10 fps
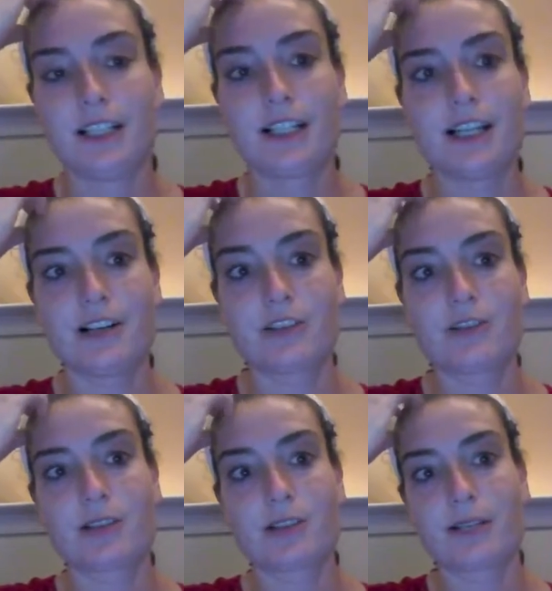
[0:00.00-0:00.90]
you know,
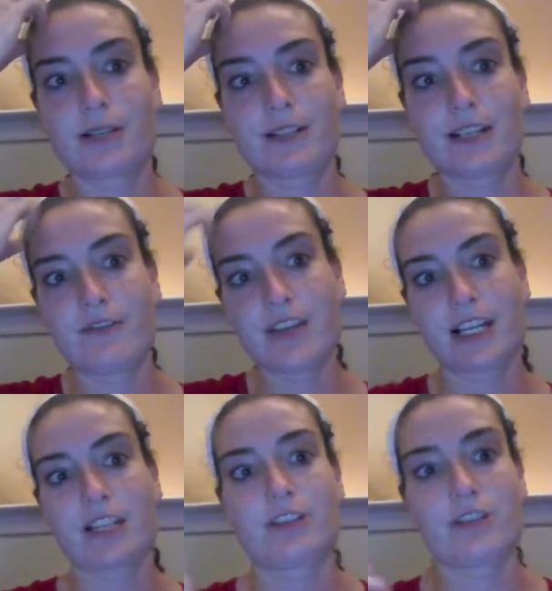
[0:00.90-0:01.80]
doing the 21 Day
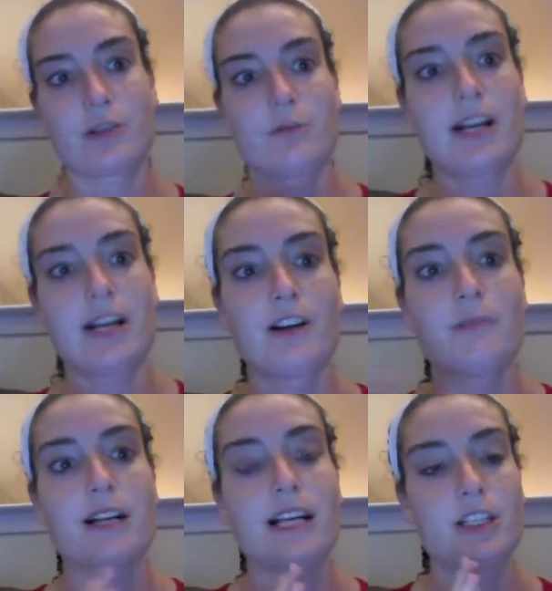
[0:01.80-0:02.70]
Fix or doing whatever,
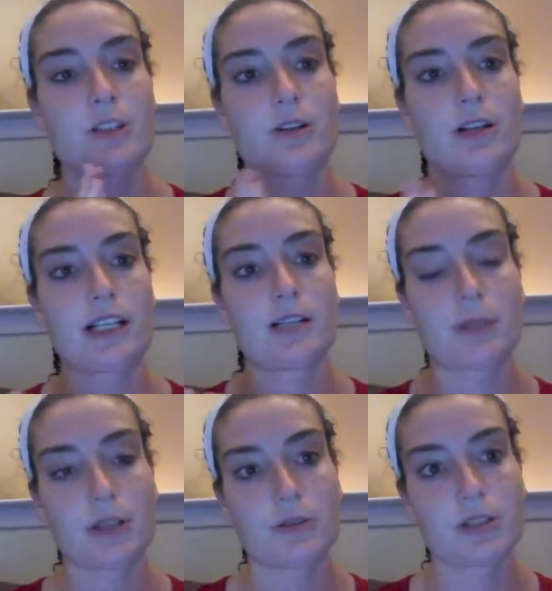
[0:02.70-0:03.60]
but I saw your
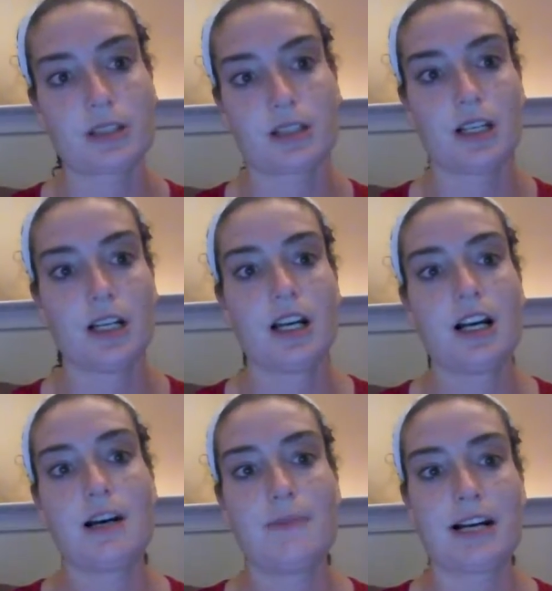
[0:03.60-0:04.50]
post
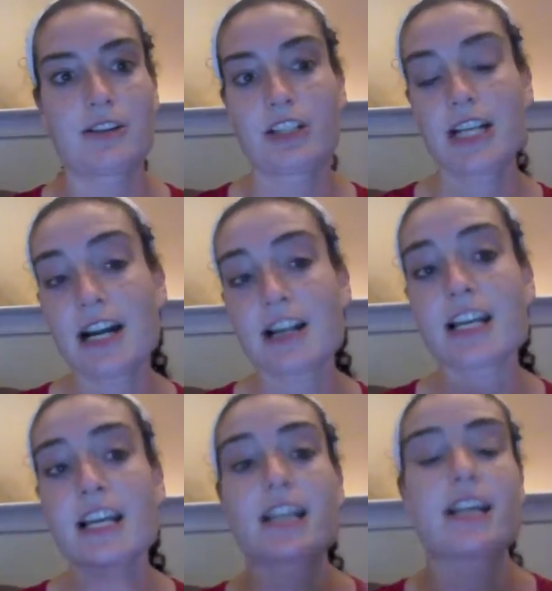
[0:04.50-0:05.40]
about the
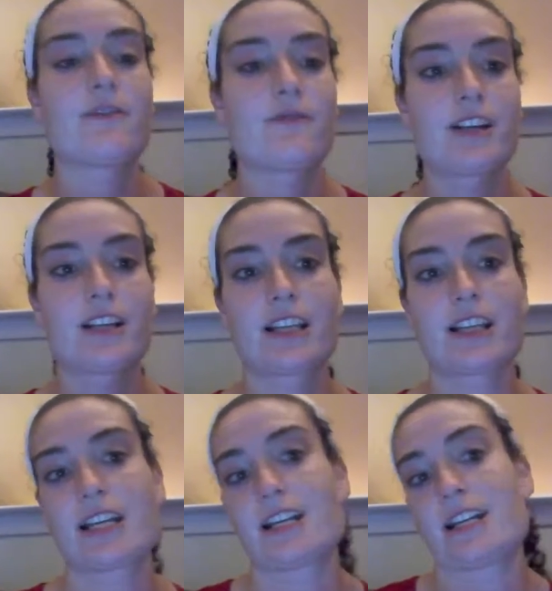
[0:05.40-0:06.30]
charity and I really
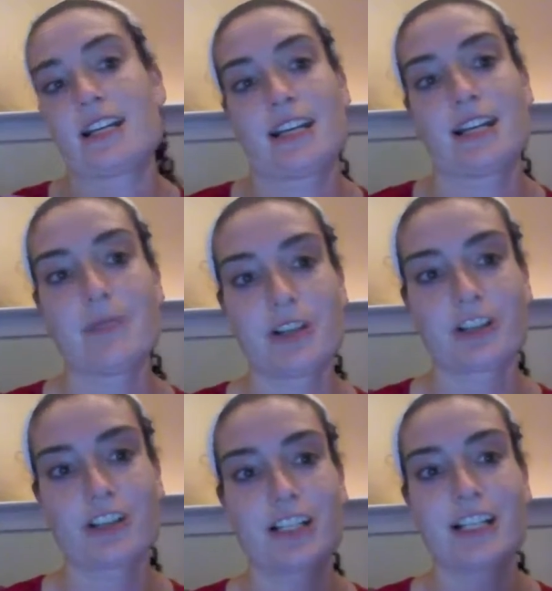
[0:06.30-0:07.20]
like am
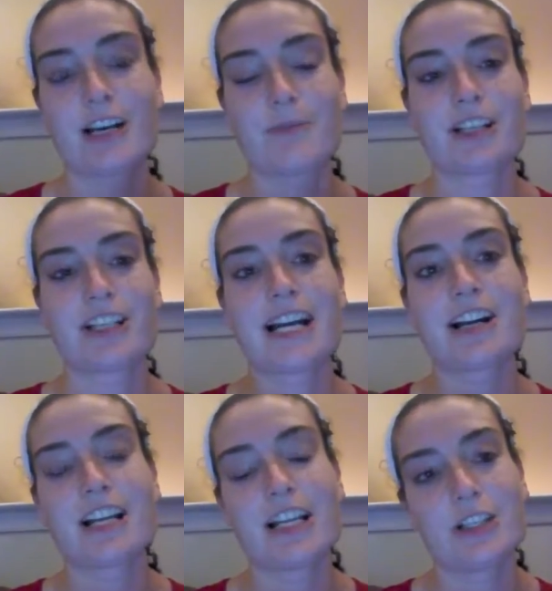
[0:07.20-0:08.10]
interested in helping
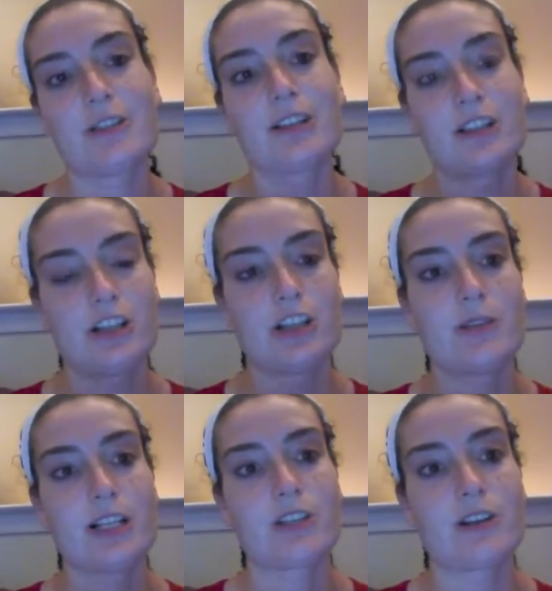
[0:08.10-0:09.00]
charity, so I'm going to do
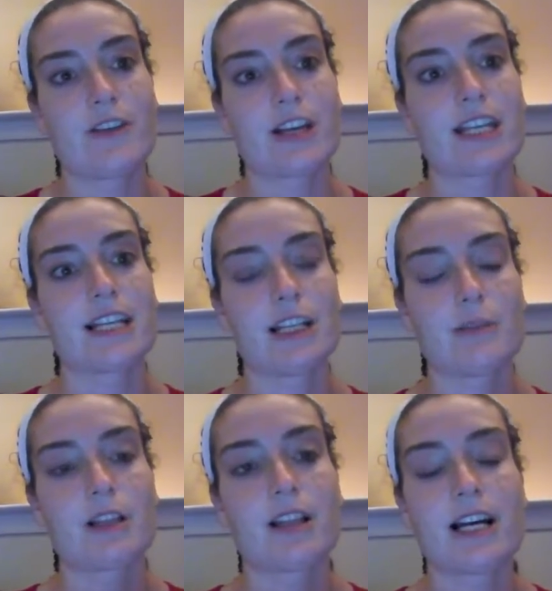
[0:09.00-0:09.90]
it. So I feel like that's
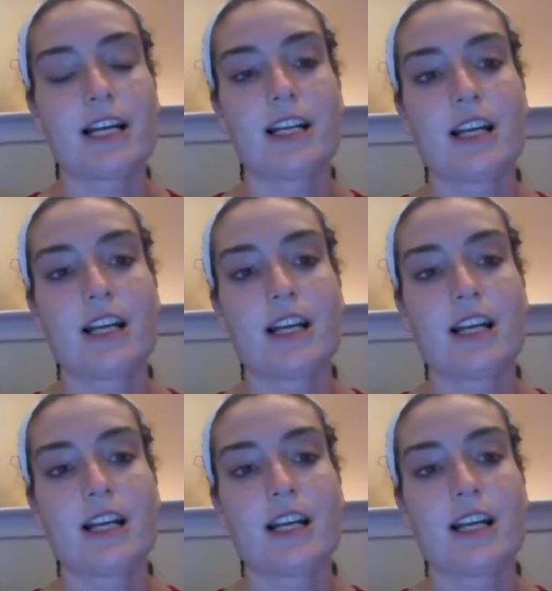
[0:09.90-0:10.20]
helped a lot.